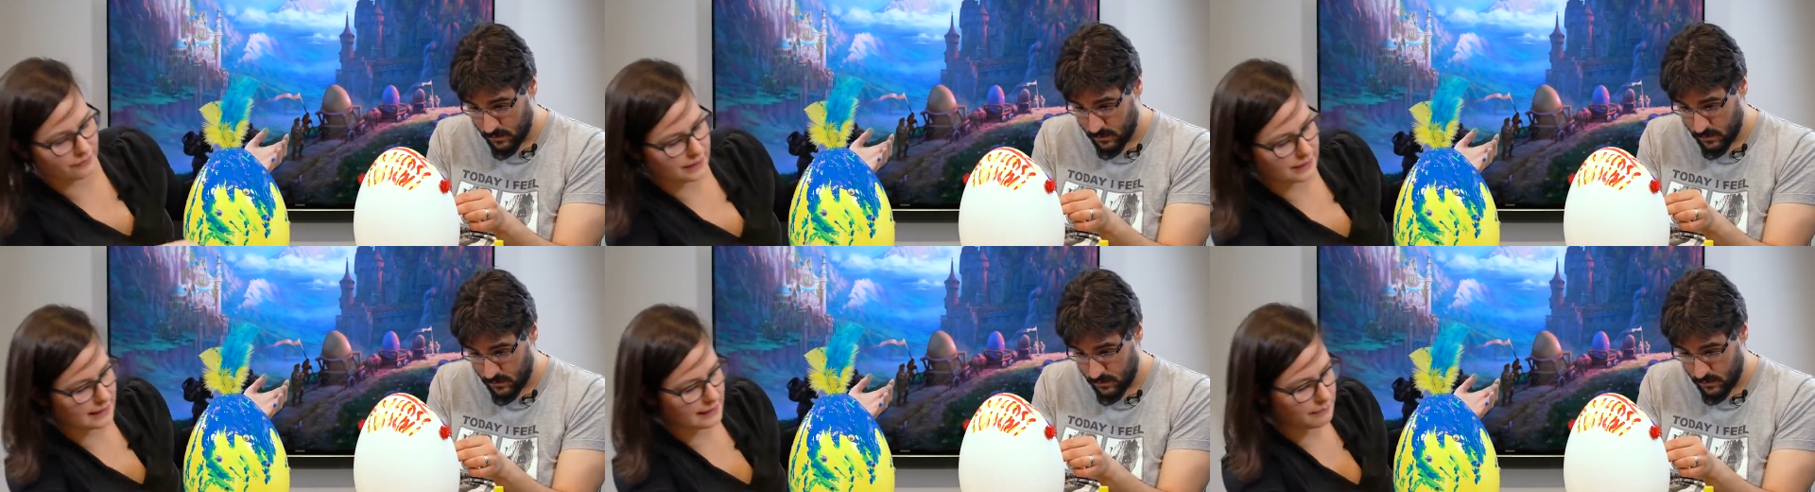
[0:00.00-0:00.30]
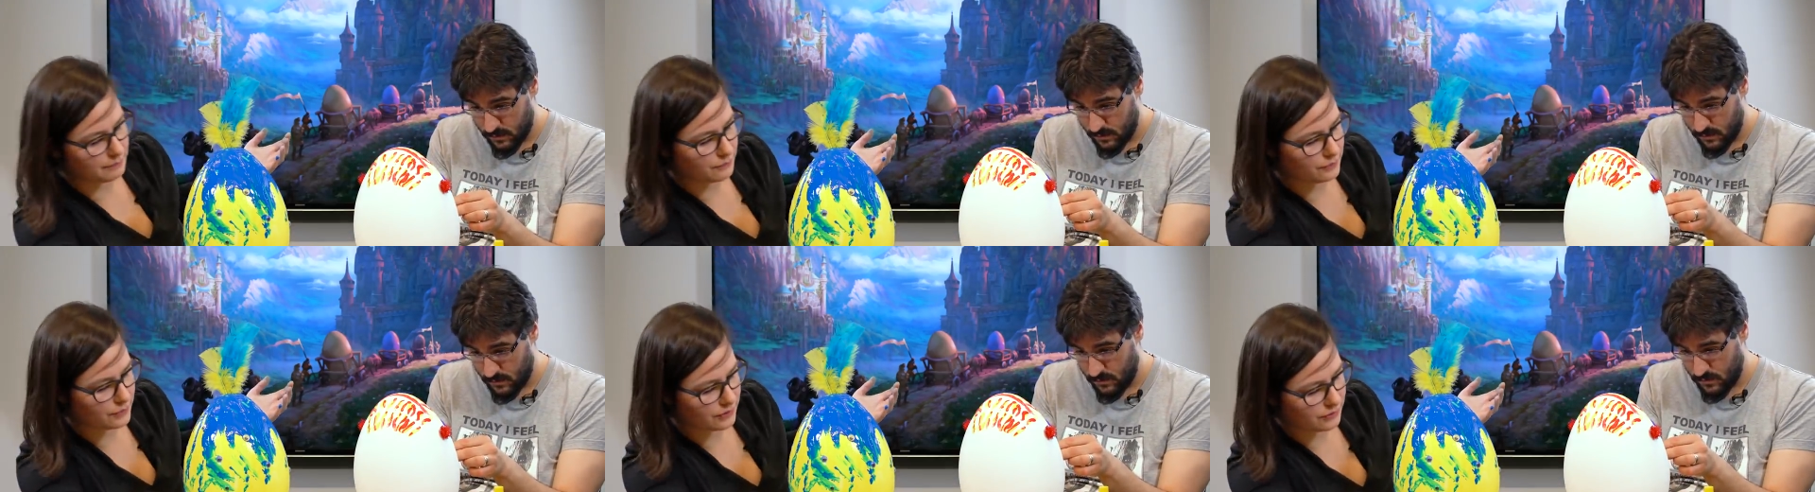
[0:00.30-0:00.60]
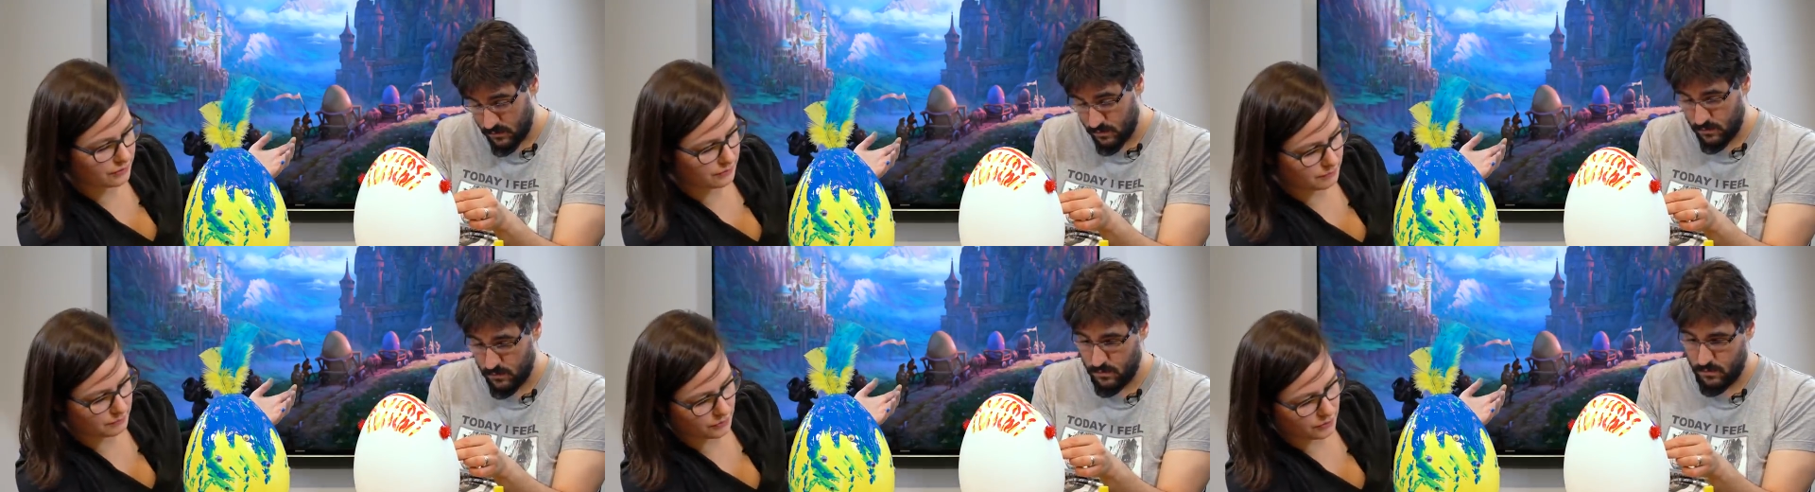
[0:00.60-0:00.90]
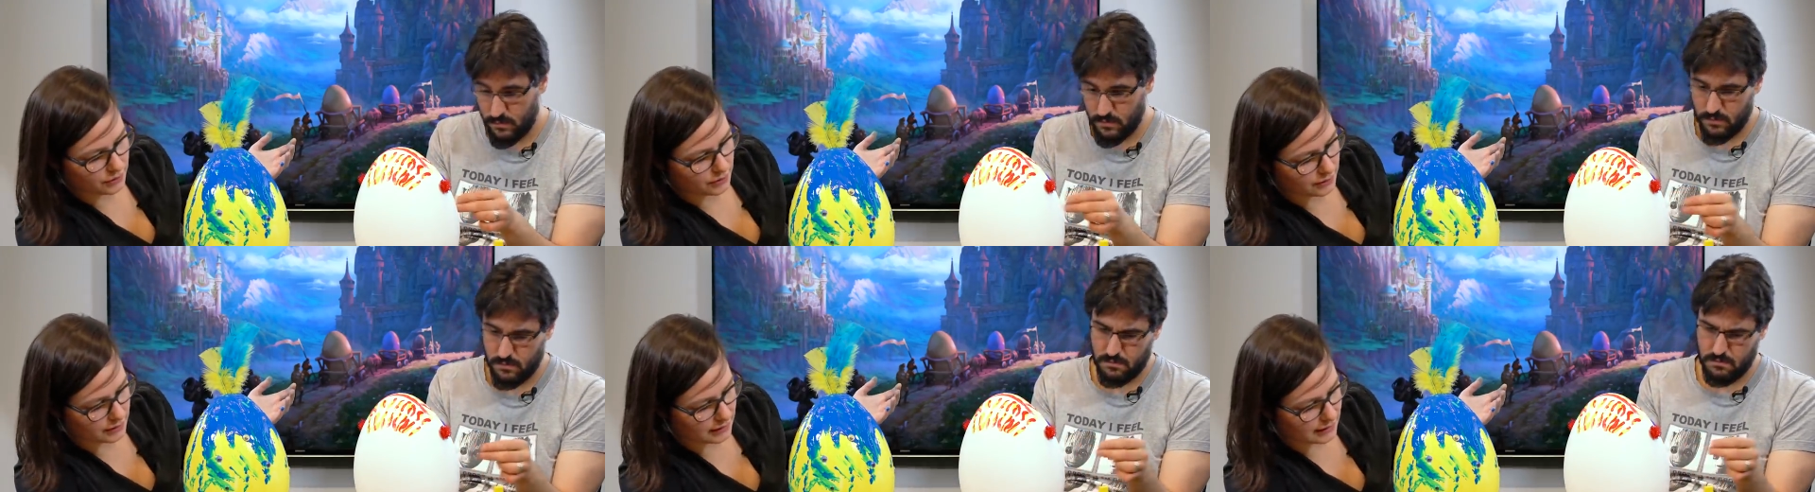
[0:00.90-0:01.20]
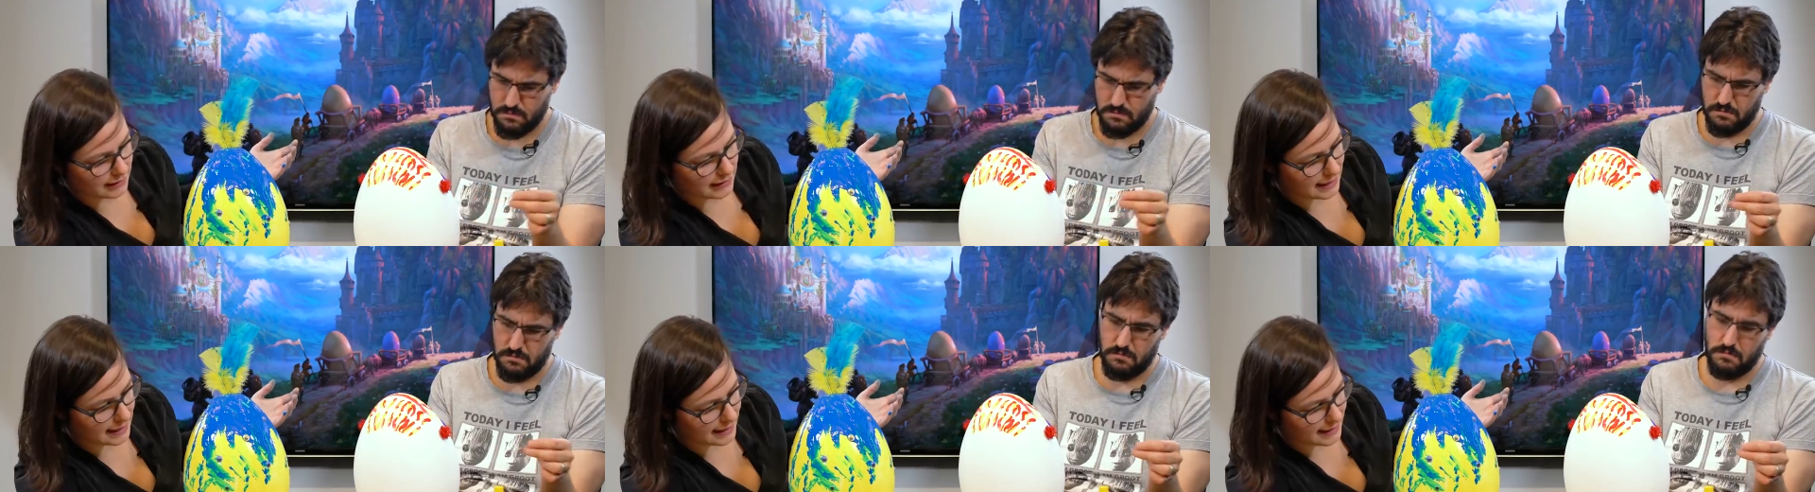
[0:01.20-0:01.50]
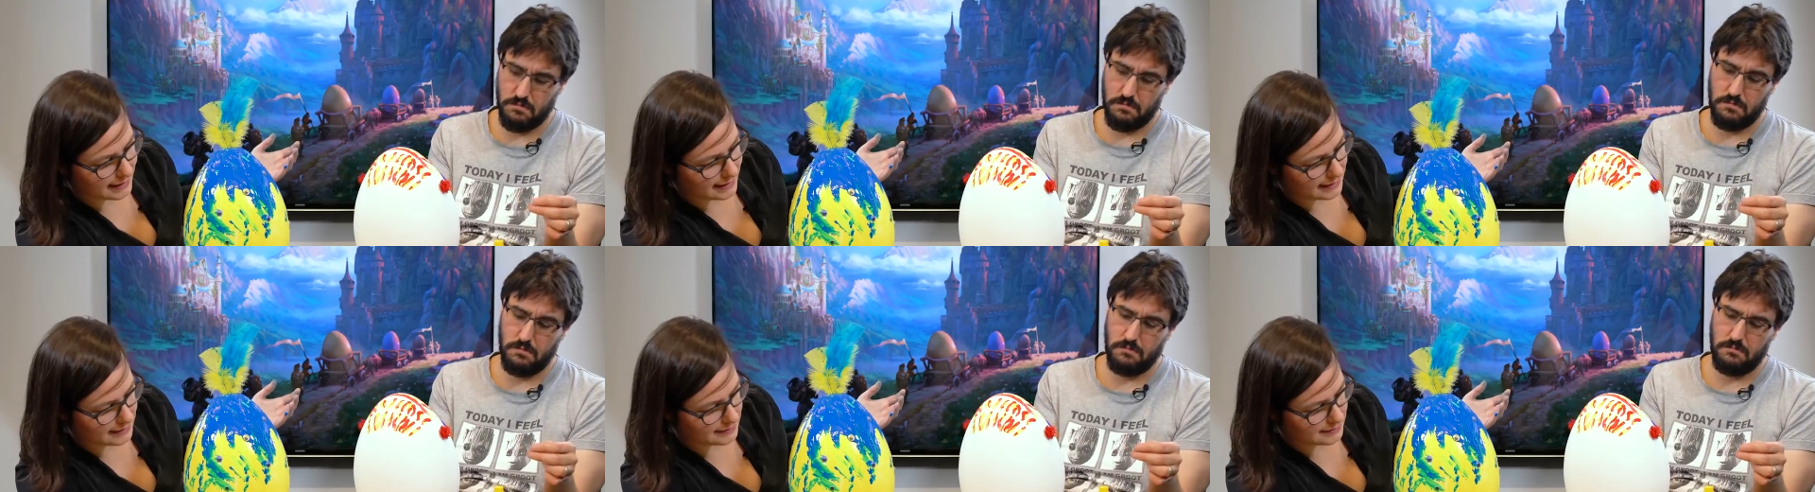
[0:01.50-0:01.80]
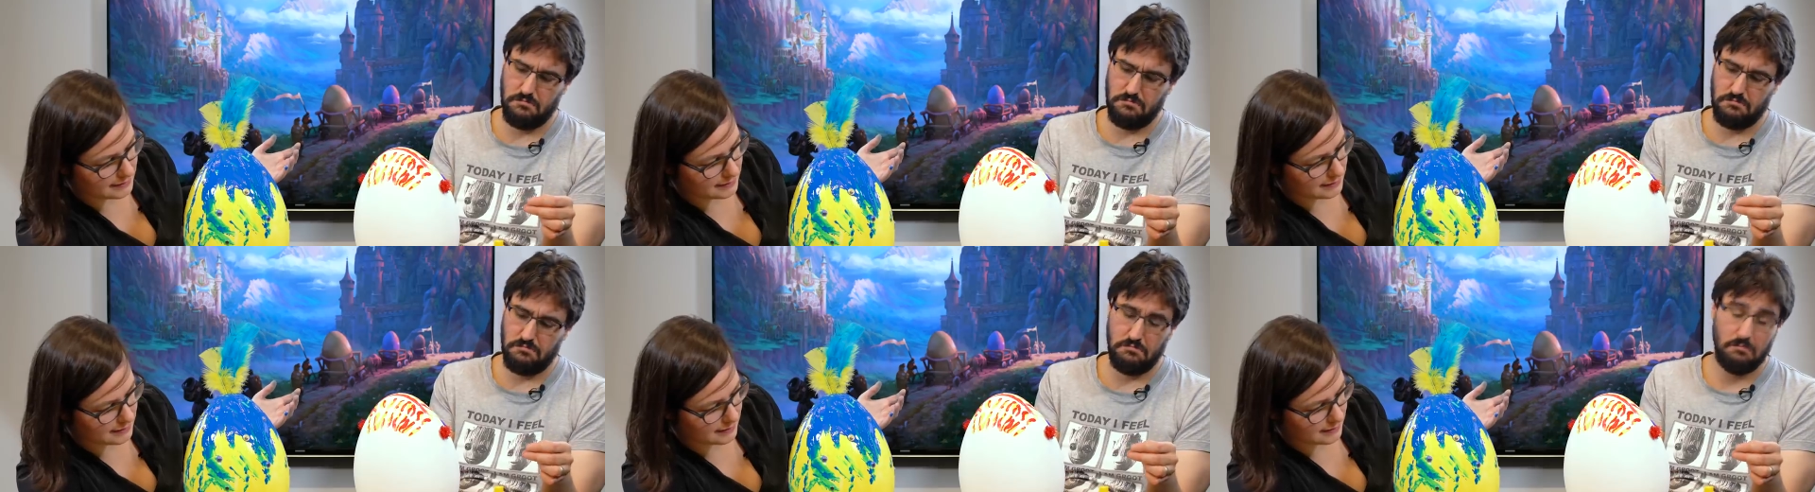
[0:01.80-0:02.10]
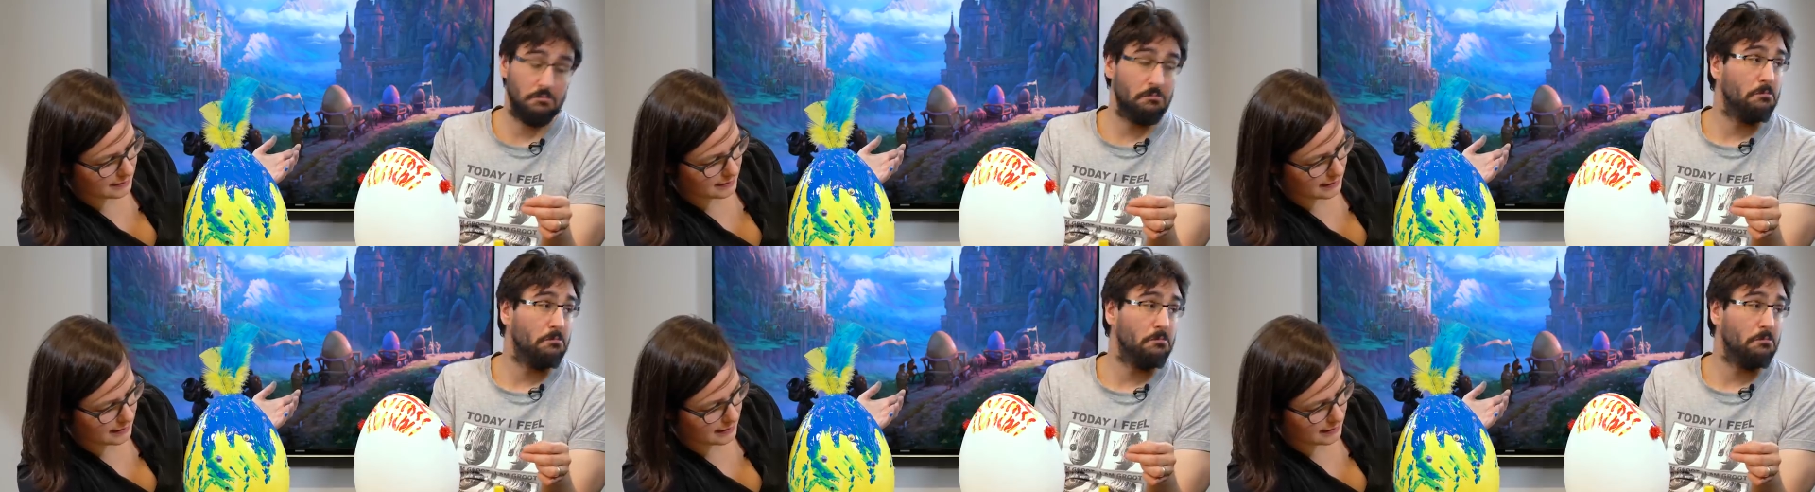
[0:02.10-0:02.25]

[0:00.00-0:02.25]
Speaker 1: filled up with goggly eyes.